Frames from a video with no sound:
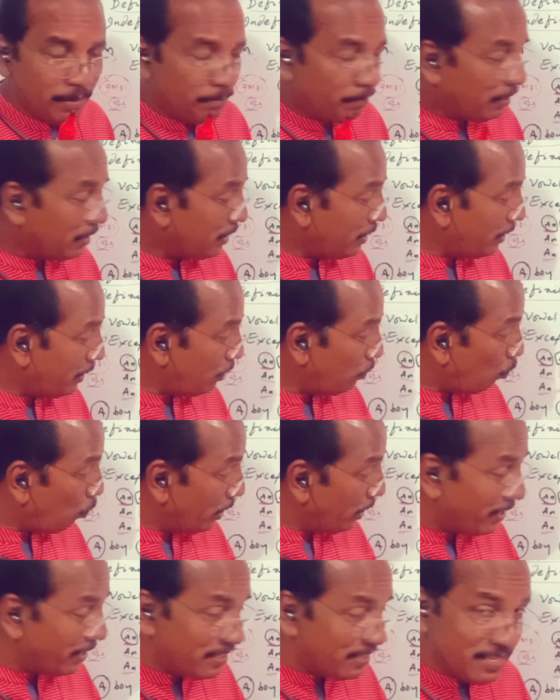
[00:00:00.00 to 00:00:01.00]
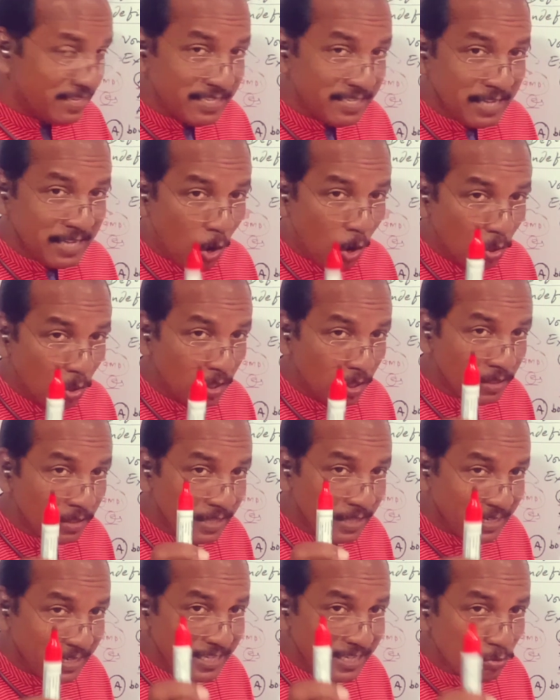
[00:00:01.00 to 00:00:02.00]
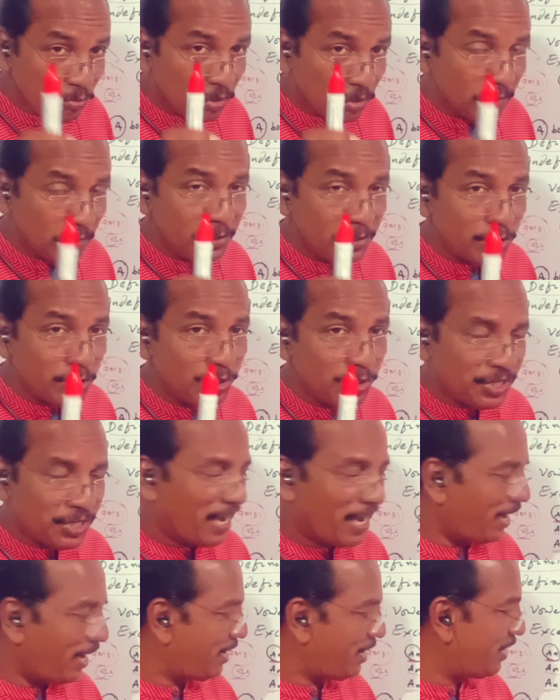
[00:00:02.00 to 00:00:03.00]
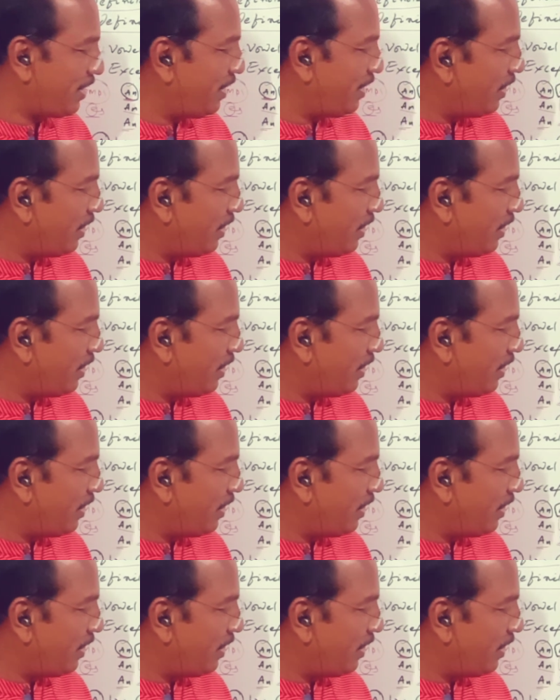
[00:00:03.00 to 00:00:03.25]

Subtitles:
But here, what is the sound? That is what we should check.